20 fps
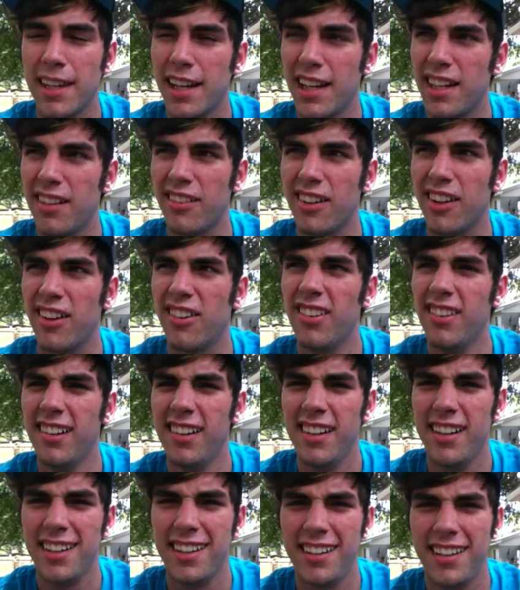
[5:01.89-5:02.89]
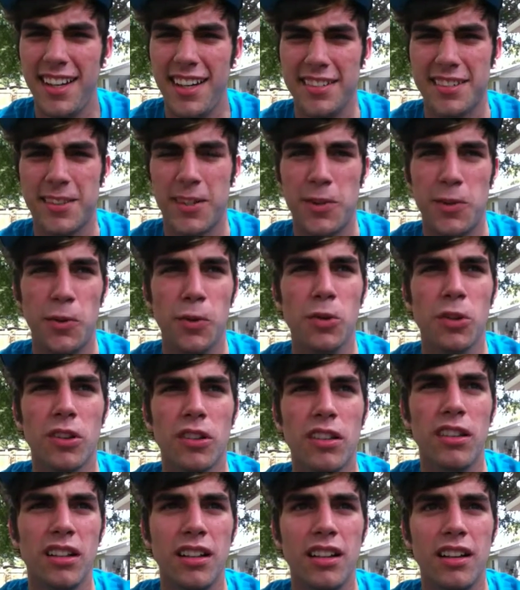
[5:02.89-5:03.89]
I don't know. It's
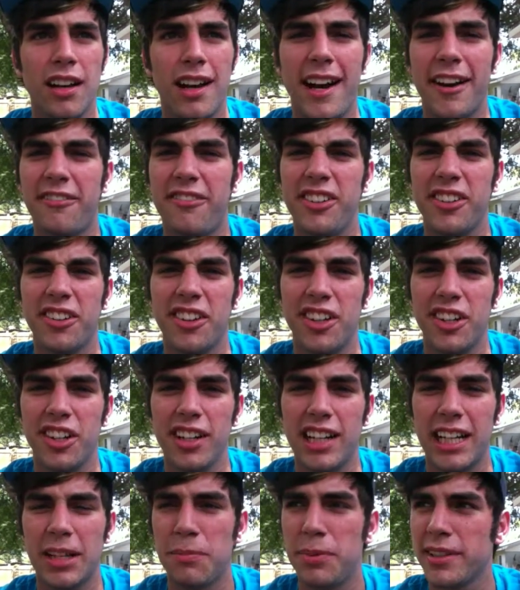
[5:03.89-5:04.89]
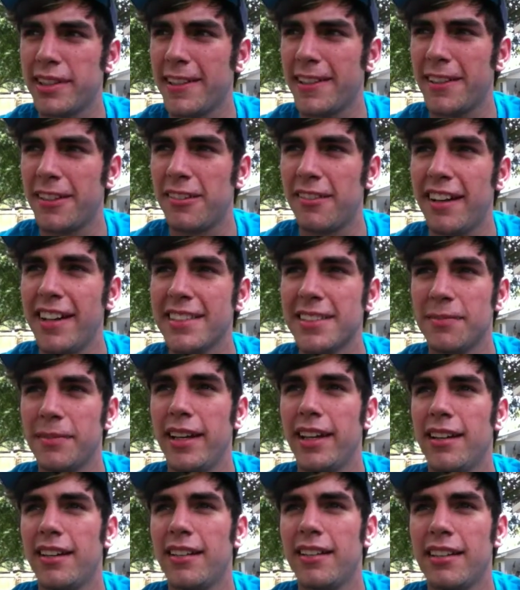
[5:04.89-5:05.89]
cool. I feel good. I could put that on a
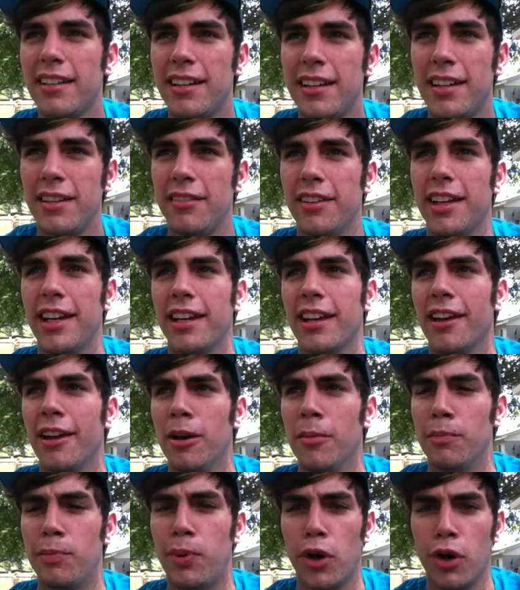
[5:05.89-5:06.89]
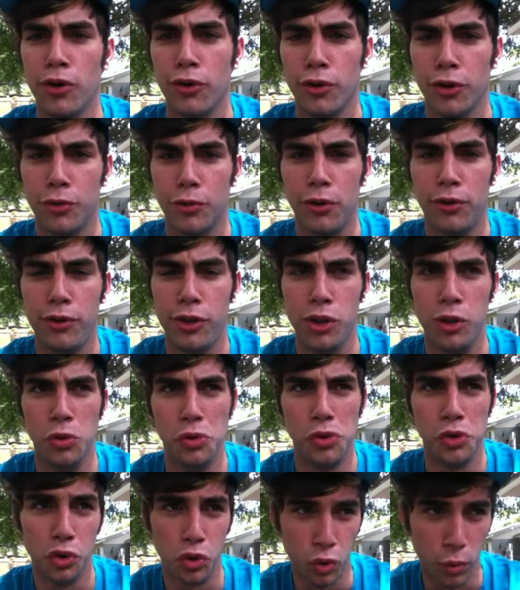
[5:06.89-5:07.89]
resume. Like, partnered with
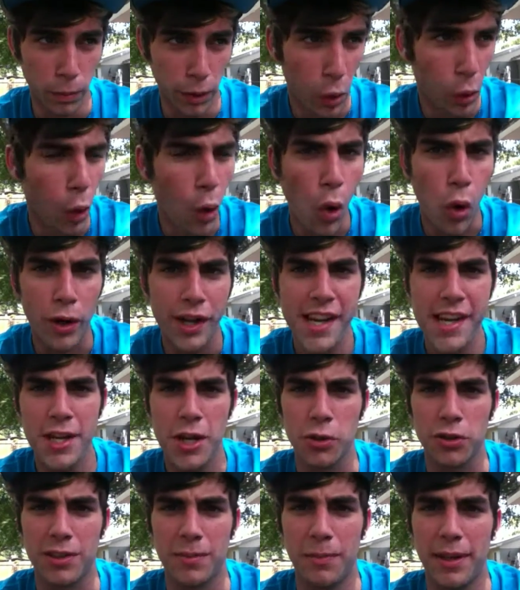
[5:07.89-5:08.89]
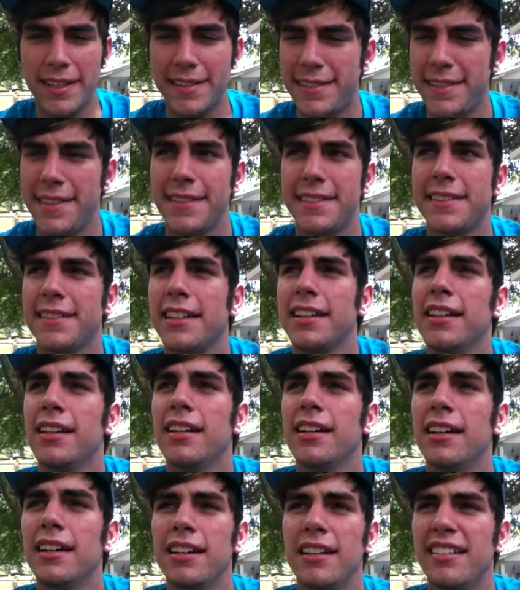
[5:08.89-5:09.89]
YouTube. Oh, he knows business.
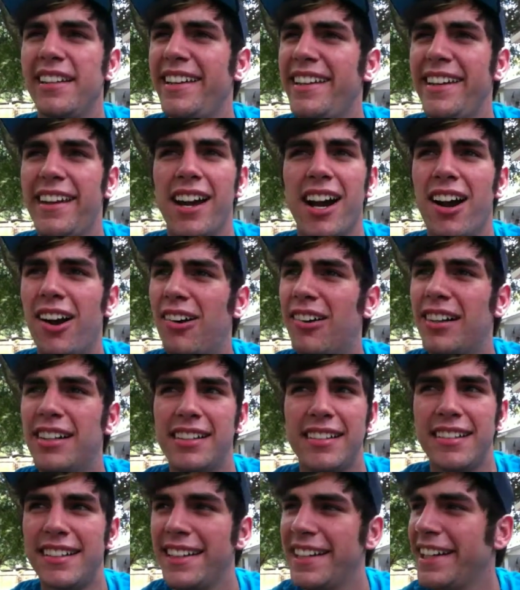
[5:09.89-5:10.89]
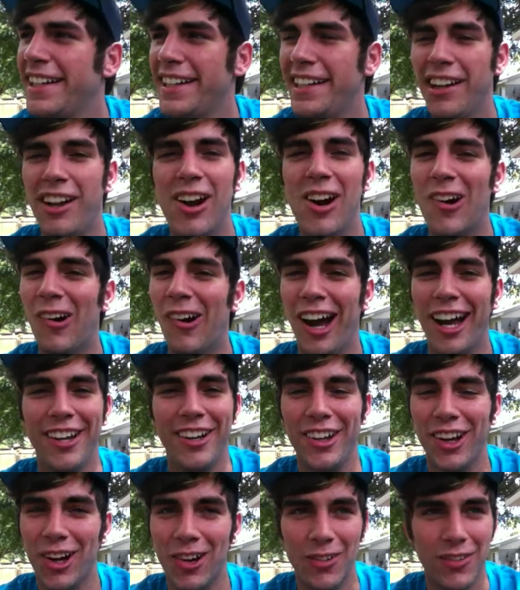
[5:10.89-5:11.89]
No. No, I
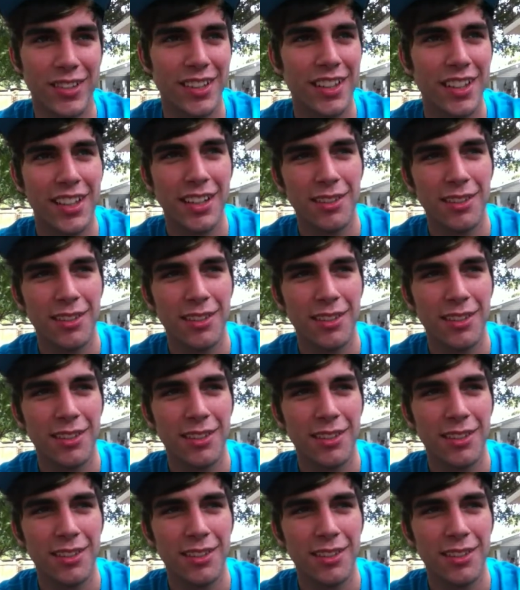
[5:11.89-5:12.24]
don't.